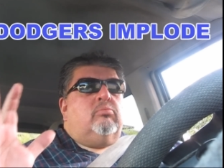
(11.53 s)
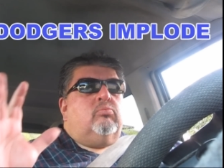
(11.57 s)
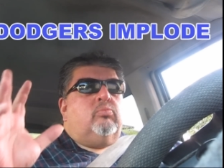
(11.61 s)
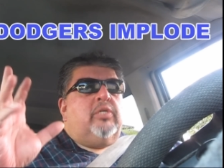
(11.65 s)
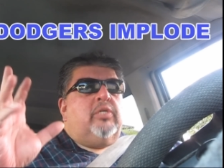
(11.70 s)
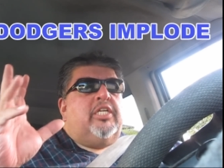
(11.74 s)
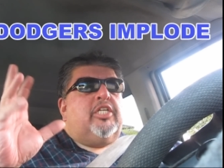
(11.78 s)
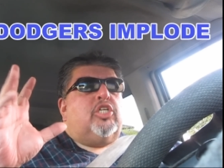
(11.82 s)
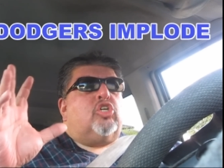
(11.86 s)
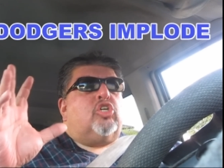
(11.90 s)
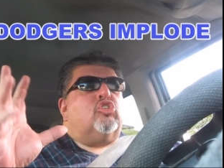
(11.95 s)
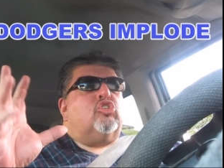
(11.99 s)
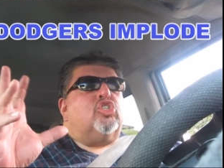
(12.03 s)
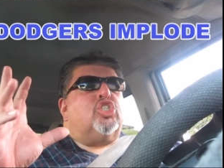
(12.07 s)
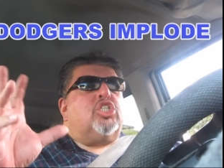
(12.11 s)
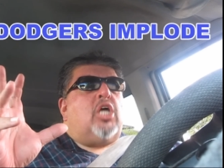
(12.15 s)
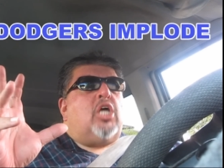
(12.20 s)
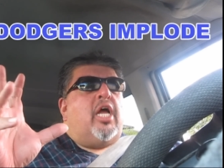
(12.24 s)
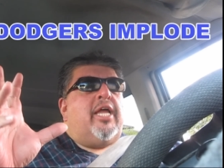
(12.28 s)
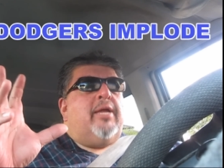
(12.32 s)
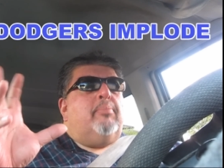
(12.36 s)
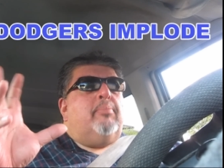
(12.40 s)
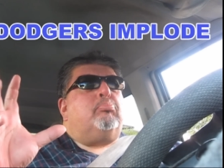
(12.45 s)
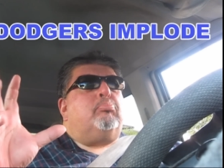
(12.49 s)
when
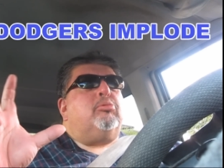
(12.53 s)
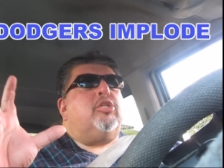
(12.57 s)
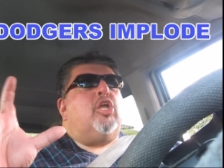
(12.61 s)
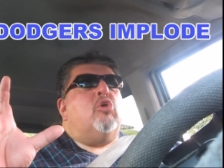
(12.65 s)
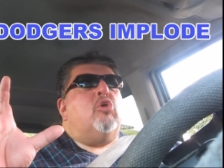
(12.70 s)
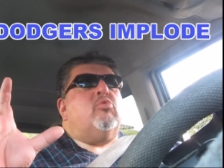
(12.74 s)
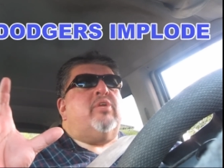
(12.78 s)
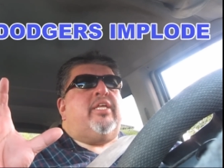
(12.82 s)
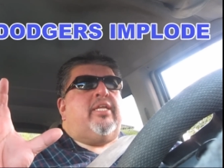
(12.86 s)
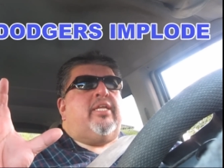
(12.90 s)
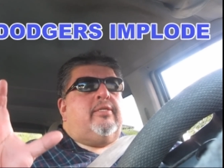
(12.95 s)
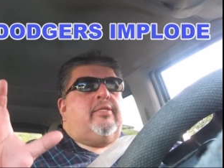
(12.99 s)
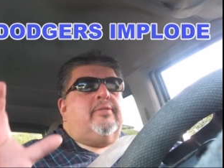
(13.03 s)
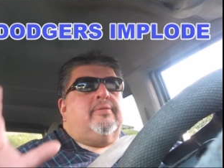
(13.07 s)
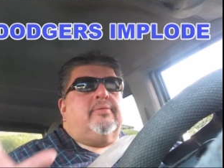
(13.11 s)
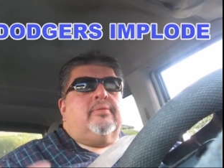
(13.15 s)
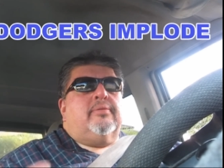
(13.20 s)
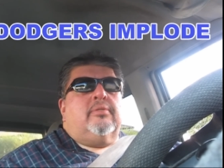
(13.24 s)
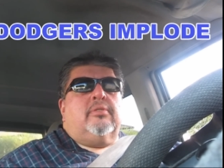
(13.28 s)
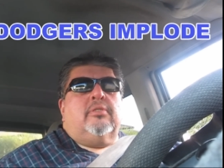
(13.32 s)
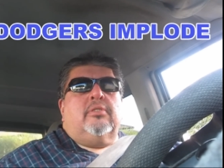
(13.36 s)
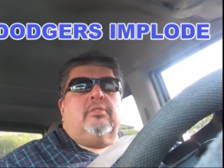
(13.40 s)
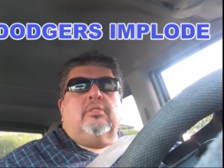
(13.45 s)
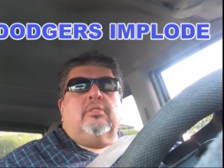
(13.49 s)
Kershaw imploded
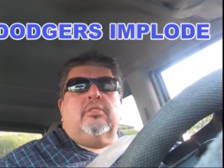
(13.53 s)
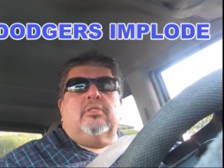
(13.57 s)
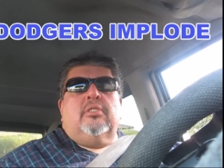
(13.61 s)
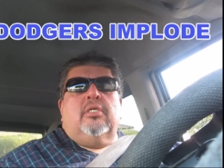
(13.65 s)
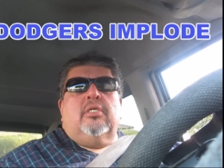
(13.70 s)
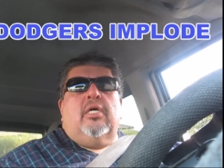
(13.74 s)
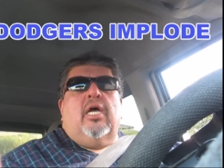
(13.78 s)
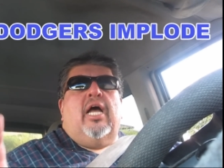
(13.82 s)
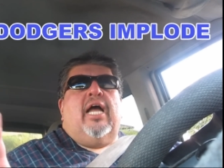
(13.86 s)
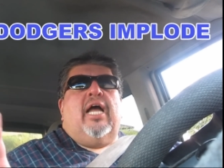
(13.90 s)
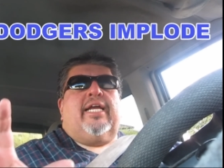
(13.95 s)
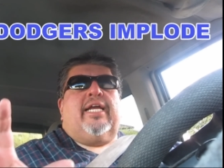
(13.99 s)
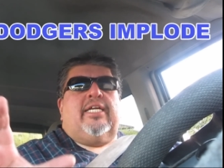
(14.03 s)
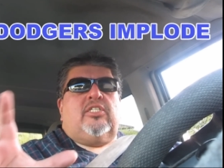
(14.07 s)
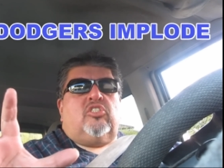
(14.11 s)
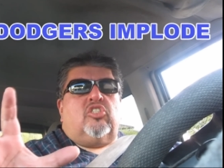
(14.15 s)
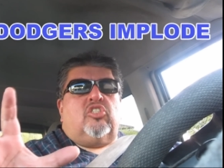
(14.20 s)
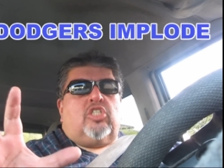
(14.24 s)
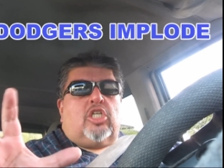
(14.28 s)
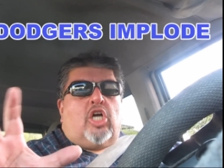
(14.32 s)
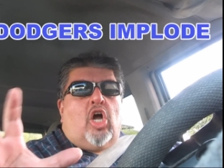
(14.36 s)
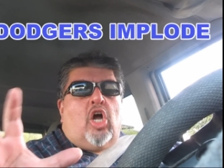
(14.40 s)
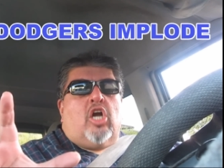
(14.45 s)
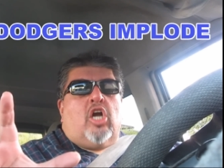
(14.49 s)

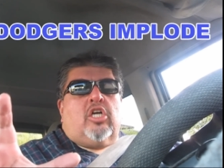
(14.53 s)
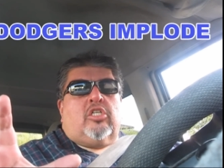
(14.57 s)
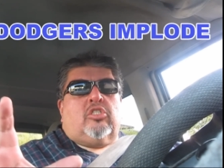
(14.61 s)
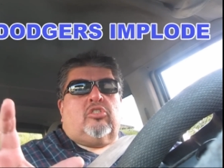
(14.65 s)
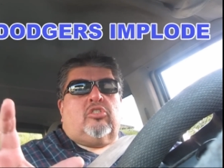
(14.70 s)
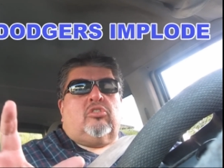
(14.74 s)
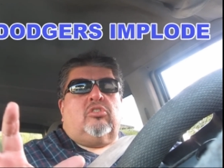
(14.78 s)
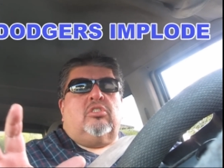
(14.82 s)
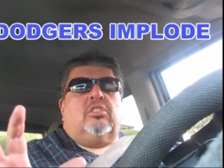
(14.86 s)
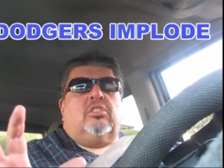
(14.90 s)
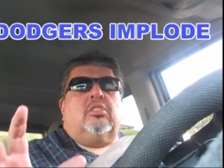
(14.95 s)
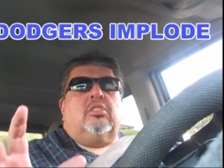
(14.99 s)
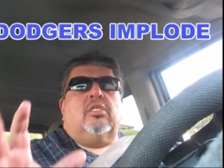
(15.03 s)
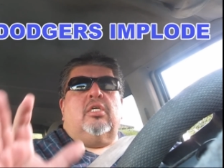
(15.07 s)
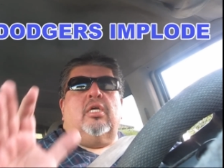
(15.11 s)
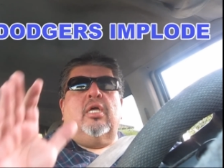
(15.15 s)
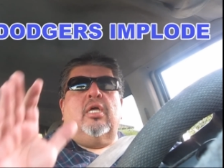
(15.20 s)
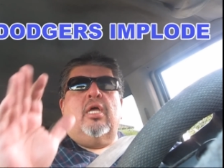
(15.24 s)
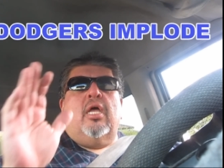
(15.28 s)
against the Cardinals,